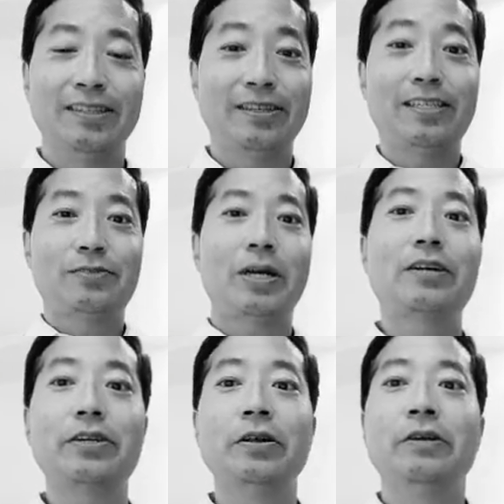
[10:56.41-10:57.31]
Look at his
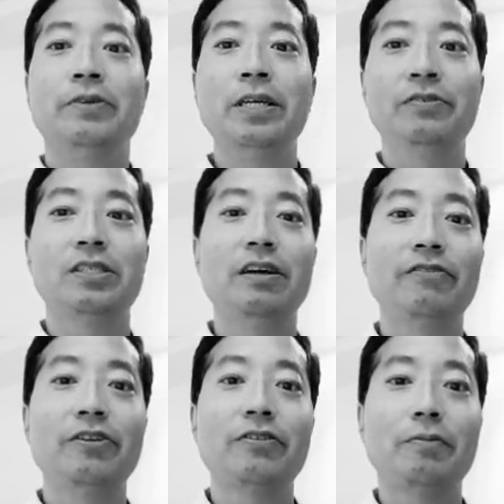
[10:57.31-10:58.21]
record when he was
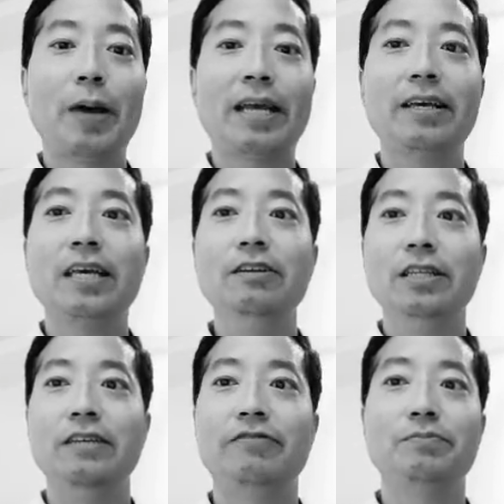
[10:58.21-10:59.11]
governor of the Bank of
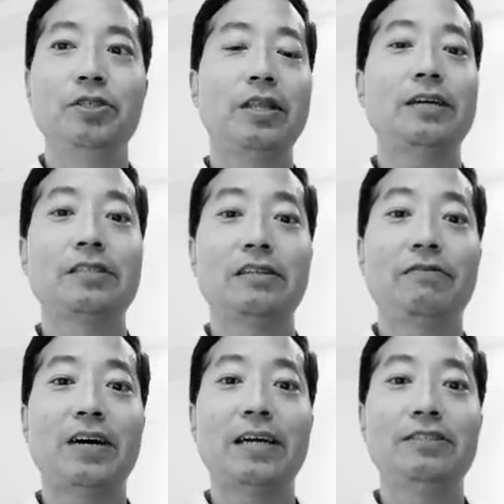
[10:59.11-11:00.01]
Italy from
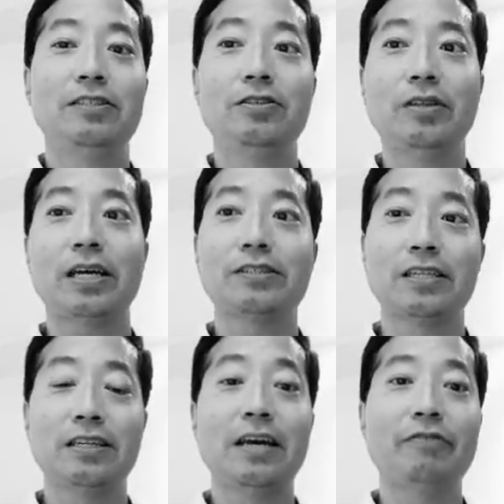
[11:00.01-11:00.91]
2005 to
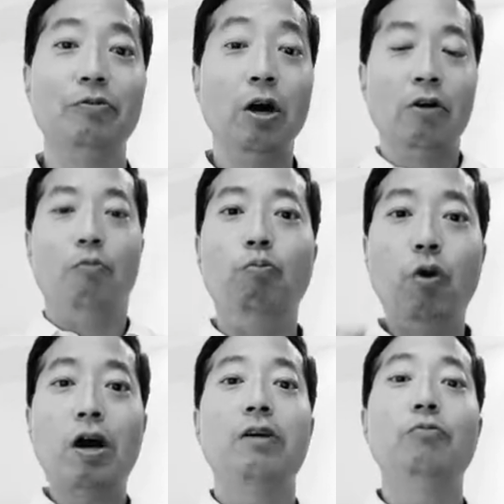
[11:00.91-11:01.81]
2011.
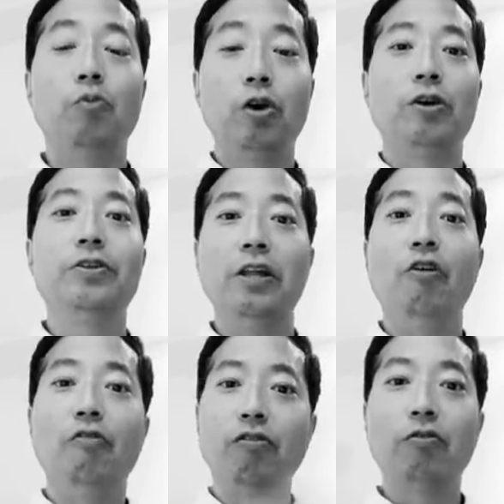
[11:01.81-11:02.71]
What were
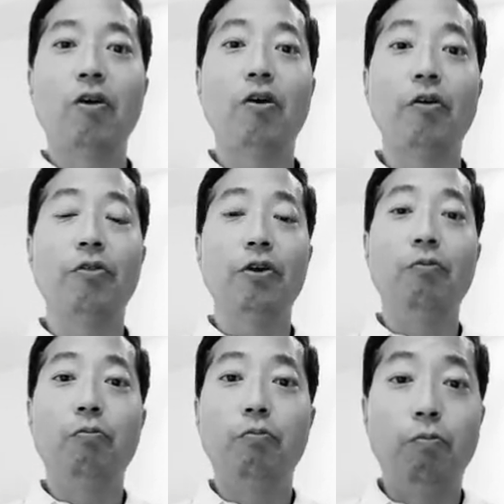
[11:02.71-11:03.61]
overall the
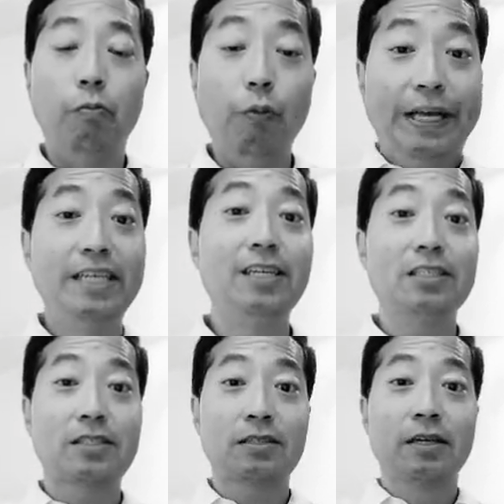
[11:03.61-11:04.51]

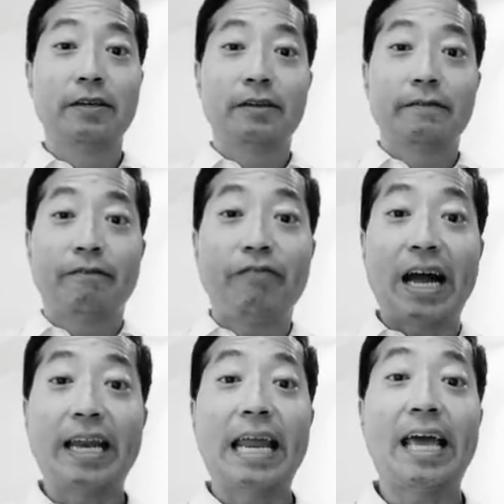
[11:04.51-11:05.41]
weakest
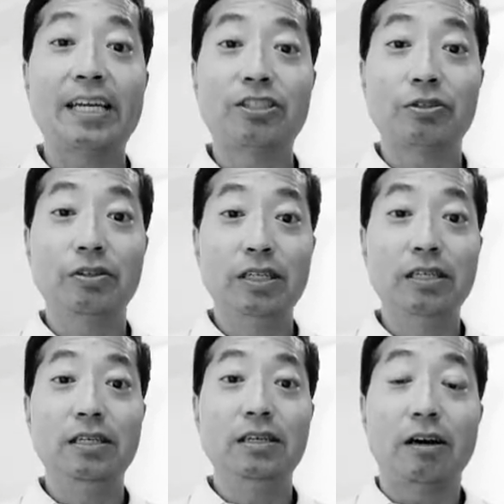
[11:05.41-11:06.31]

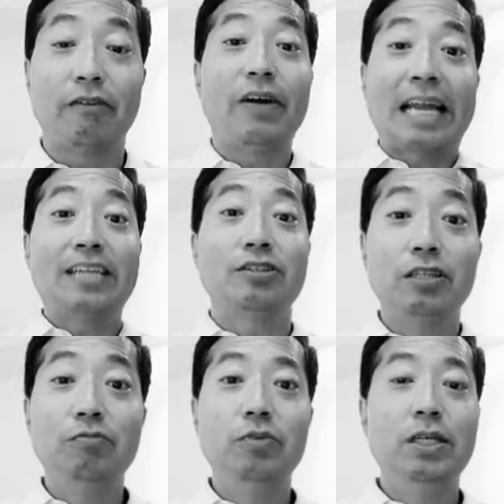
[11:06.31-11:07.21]
financially
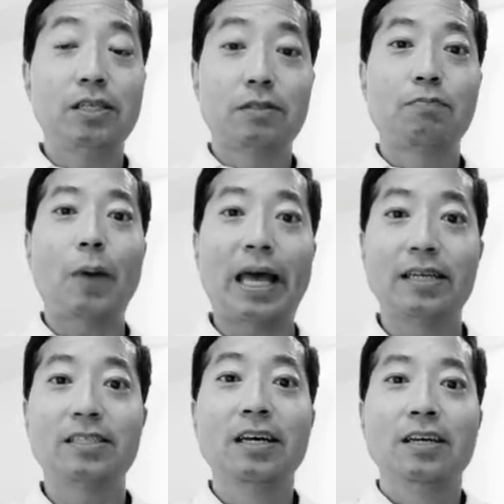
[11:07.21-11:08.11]
weakest
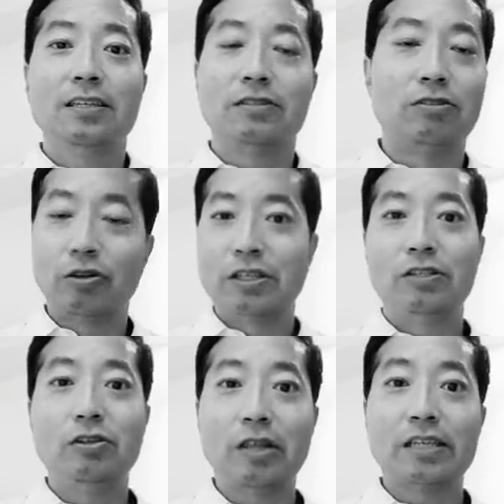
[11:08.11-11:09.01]
banks during
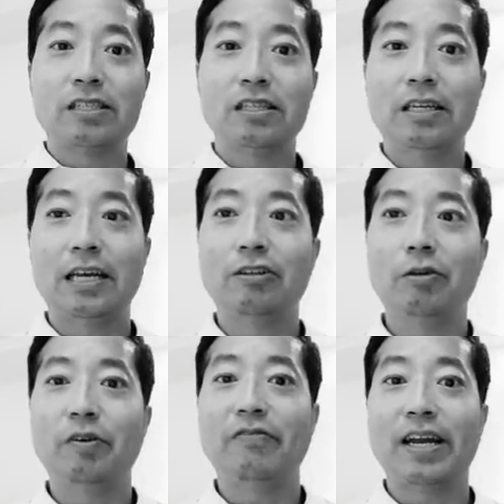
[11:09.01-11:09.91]
the 2008
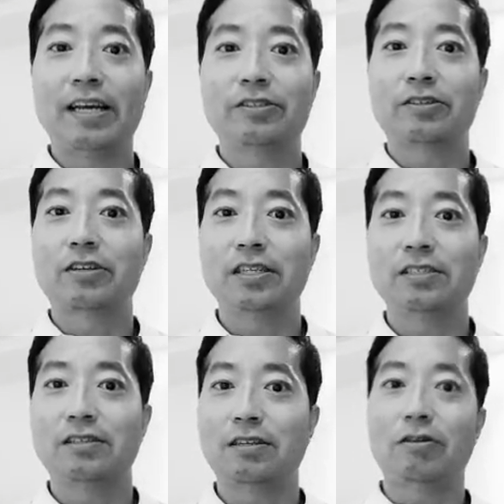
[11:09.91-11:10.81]
global financial
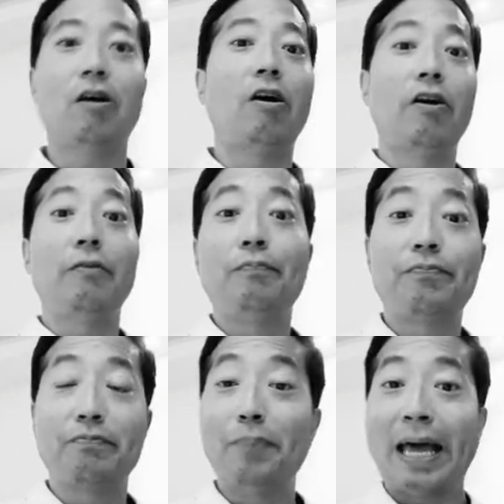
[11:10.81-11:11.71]
crisis? They're all
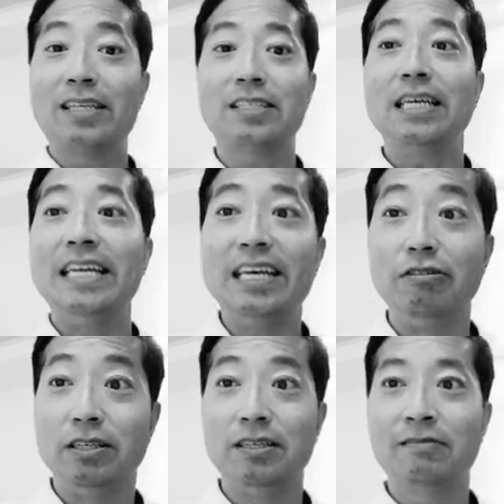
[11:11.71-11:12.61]
banks in
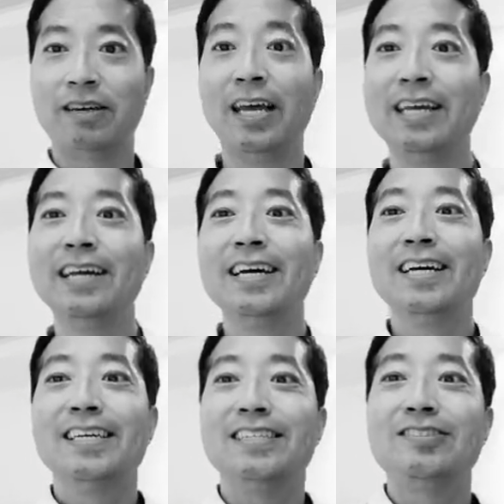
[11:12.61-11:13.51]
Italy, right?
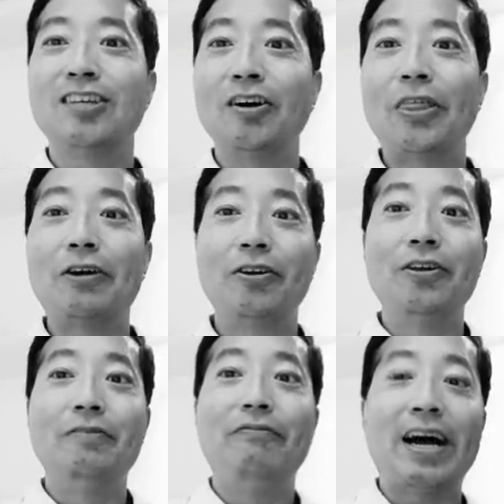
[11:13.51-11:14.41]
And so they were
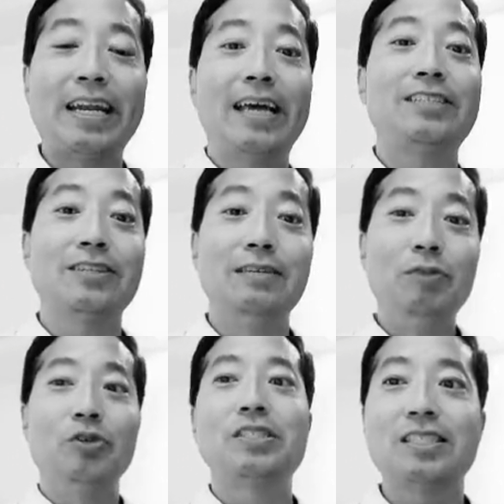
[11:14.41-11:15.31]
the financially
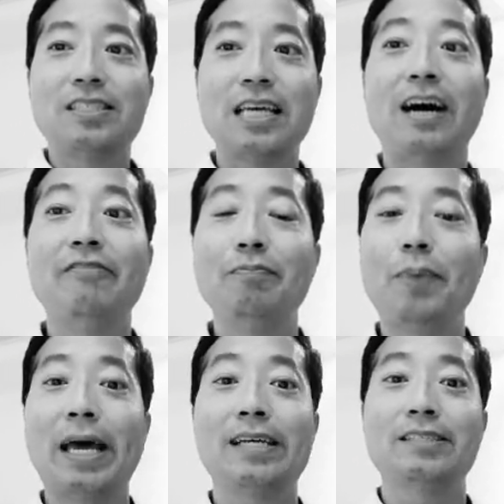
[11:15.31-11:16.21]
most insolvent
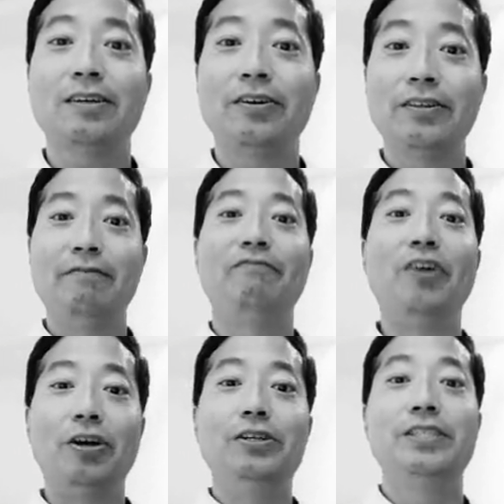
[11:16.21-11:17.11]
banks on the
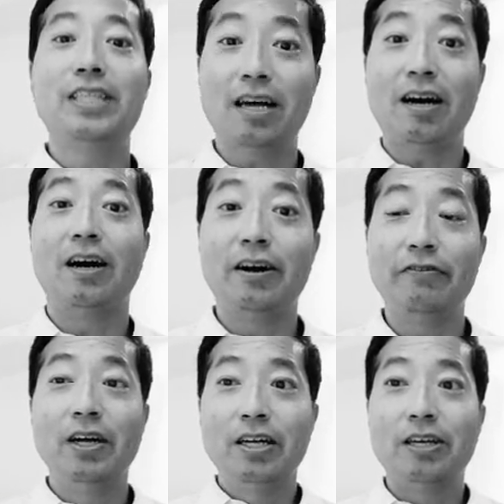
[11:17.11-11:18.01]
verge
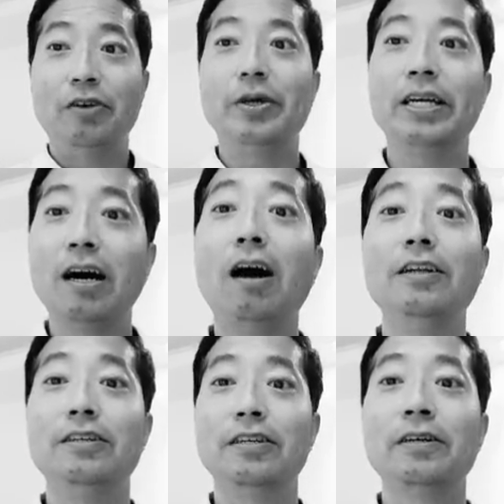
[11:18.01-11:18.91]
of going
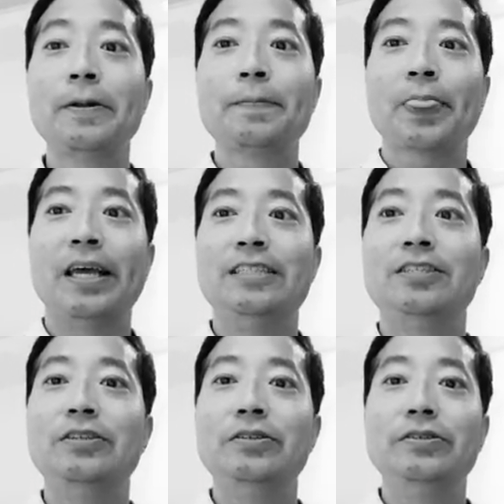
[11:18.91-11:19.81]
under. And
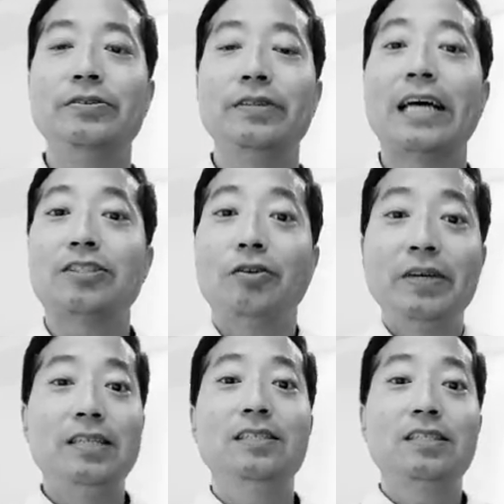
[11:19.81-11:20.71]
that's all
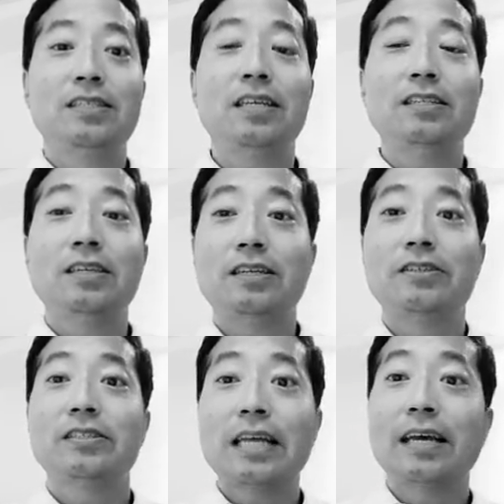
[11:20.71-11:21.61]
we need to see to
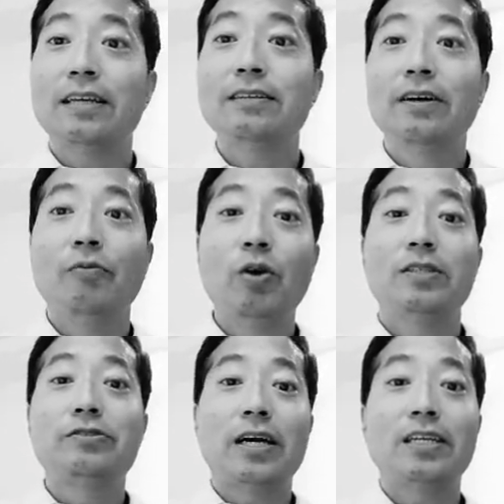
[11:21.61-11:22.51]
understand
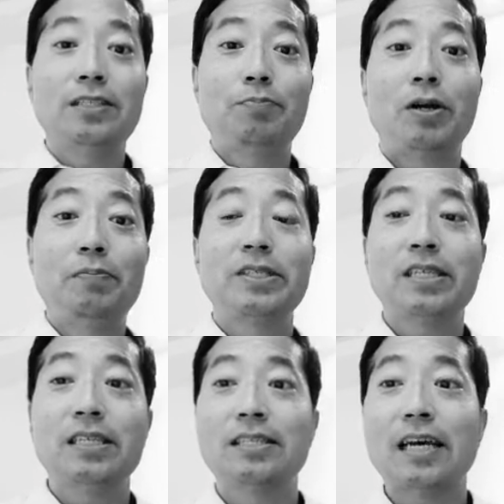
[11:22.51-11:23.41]
what Draghi's
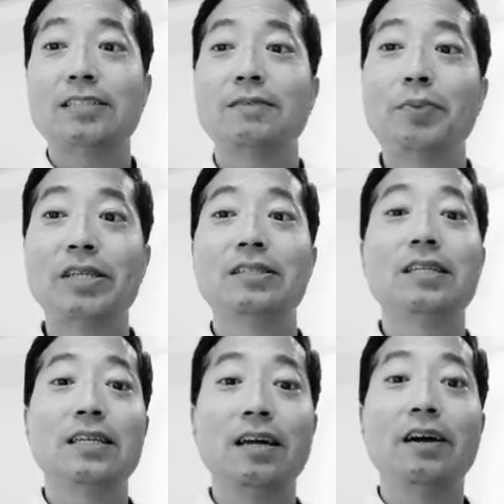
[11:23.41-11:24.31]
purpose is as the
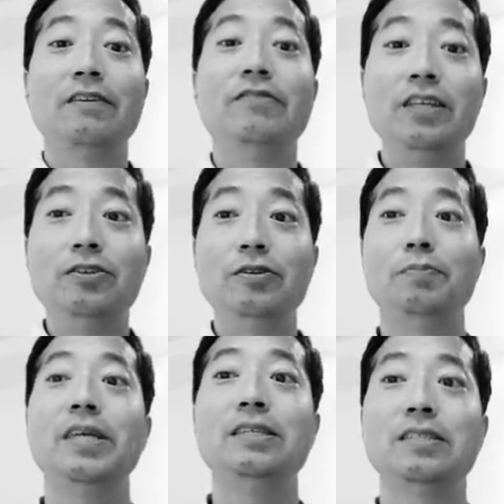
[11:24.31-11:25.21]
president of the
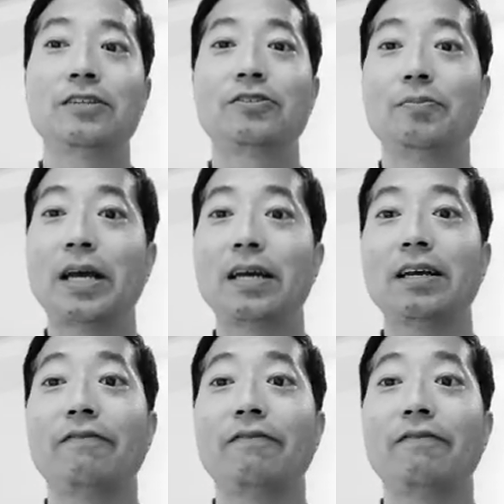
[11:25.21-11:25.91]
European Central Bank.